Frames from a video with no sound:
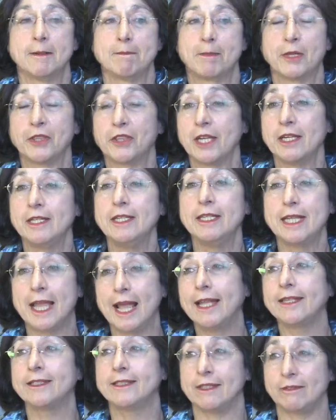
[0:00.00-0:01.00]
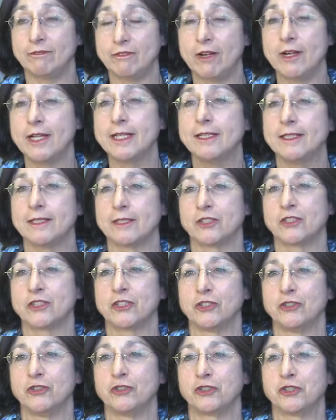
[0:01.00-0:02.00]
But they had to find a
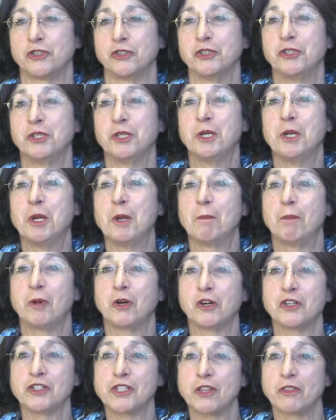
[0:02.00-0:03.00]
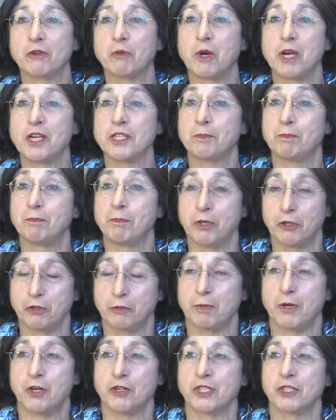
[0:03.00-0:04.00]
solution, because otherwise
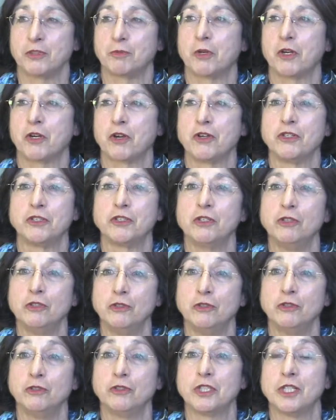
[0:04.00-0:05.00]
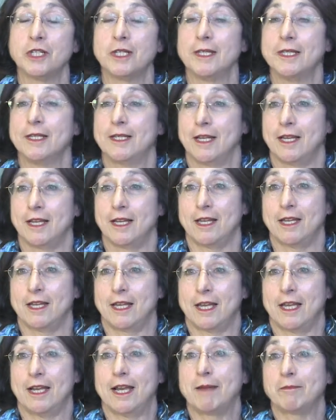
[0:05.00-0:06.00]
both parties were going to lose
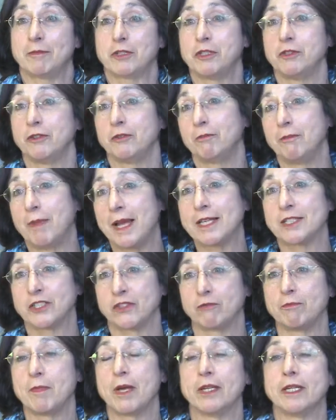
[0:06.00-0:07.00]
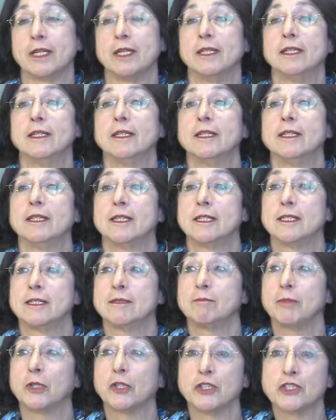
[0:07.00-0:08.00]
an absolute mass of money,
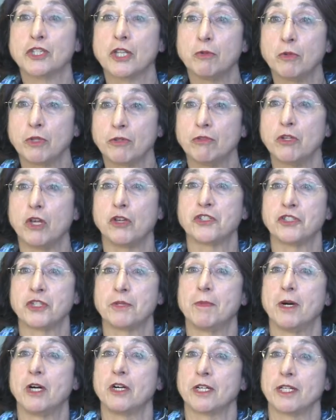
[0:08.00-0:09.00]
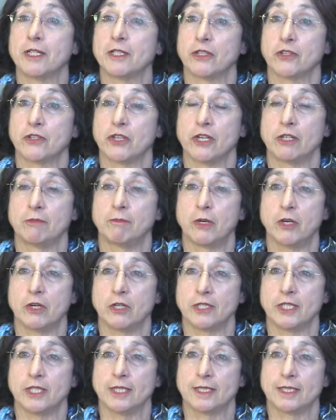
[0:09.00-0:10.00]
because they would have lost the market to third
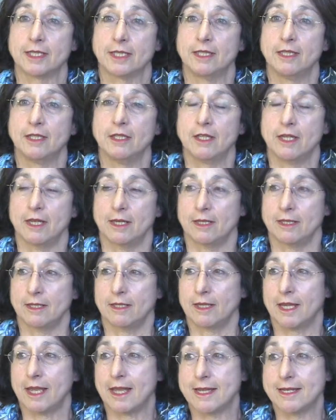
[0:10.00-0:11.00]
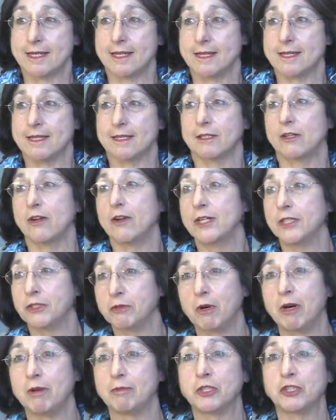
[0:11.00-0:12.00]
parties. And going
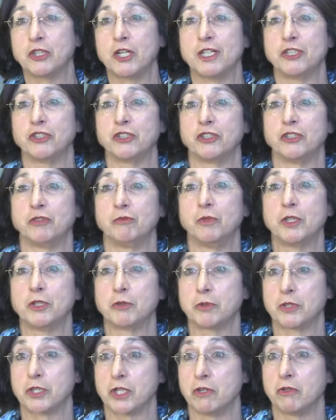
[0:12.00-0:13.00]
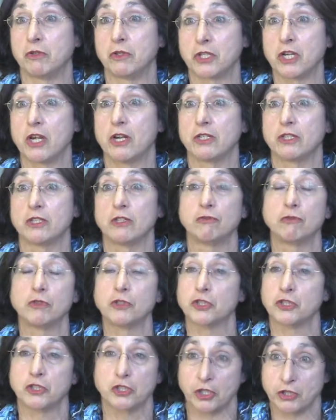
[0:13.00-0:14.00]
to arbitration, which was the alternative,
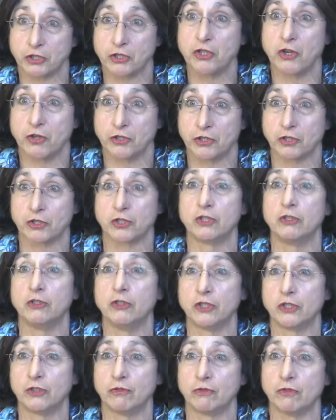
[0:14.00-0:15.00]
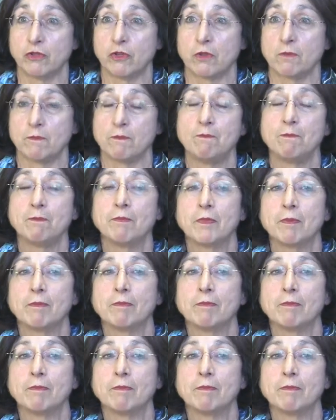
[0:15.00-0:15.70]
was just not a solution for them.